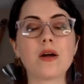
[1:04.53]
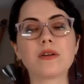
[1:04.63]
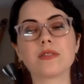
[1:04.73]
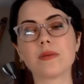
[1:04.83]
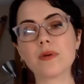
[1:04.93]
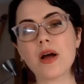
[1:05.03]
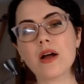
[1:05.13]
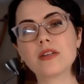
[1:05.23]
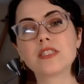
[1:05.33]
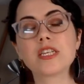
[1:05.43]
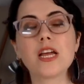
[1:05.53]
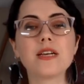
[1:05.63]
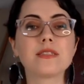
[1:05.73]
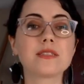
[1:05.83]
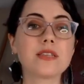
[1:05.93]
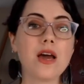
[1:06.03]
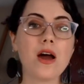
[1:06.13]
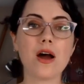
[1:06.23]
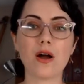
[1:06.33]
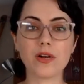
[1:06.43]
our subconscious,
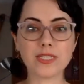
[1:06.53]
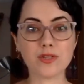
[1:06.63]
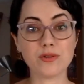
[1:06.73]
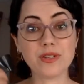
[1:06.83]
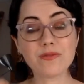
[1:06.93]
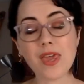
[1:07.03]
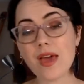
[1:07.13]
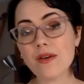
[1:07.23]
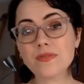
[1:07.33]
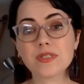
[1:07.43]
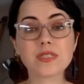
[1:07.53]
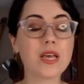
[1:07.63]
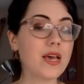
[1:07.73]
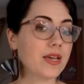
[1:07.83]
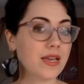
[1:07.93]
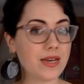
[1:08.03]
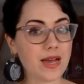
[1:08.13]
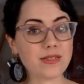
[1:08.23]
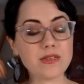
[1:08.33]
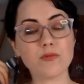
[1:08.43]
our intuitive gifts,
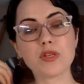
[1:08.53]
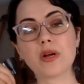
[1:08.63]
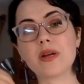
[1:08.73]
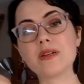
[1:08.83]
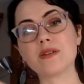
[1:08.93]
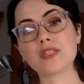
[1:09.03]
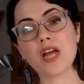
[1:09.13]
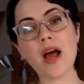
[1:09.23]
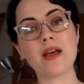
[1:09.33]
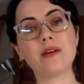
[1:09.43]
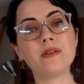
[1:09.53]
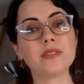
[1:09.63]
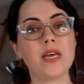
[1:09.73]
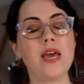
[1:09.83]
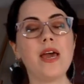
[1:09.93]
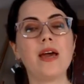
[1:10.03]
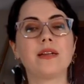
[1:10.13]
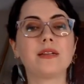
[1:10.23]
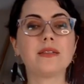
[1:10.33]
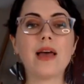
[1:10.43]
connecting with our inner child, and
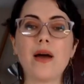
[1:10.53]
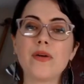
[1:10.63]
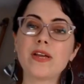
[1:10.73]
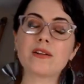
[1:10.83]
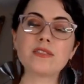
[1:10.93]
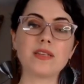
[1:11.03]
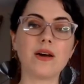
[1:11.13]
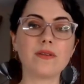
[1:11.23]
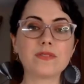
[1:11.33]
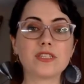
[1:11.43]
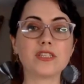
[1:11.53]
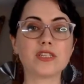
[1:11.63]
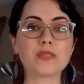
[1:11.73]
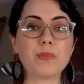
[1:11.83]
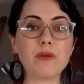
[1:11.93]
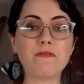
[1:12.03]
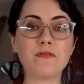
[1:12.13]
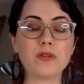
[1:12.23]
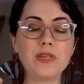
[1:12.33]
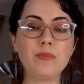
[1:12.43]
allowing ourselves to just be
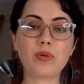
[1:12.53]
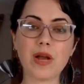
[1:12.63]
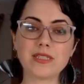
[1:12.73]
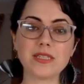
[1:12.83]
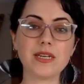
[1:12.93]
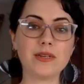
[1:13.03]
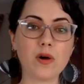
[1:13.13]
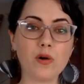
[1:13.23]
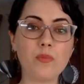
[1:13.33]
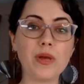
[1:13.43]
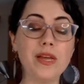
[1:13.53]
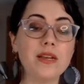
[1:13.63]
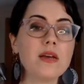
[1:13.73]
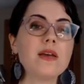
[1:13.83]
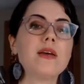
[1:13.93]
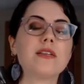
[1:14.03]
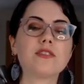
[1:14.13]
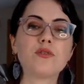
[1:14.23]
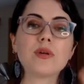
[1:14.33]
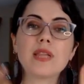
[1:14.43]
fully present and open
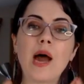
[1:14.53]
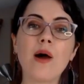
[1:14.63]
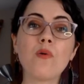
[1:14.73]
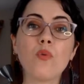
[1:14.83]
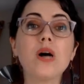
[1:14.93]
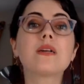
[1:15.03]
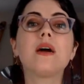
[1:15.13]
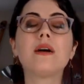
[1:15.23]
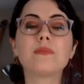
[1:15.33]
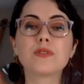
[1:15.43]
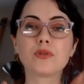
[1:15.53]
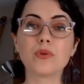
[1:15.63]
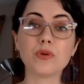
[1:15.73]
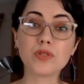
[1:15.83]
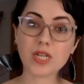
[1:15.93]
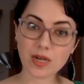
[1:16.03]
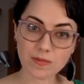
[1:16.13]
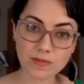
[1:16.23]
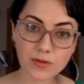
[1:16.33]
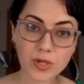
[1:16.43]
to allow what comes through to
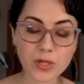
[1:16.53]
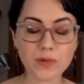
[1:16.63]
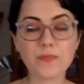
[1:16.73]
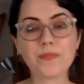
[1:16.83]
come through.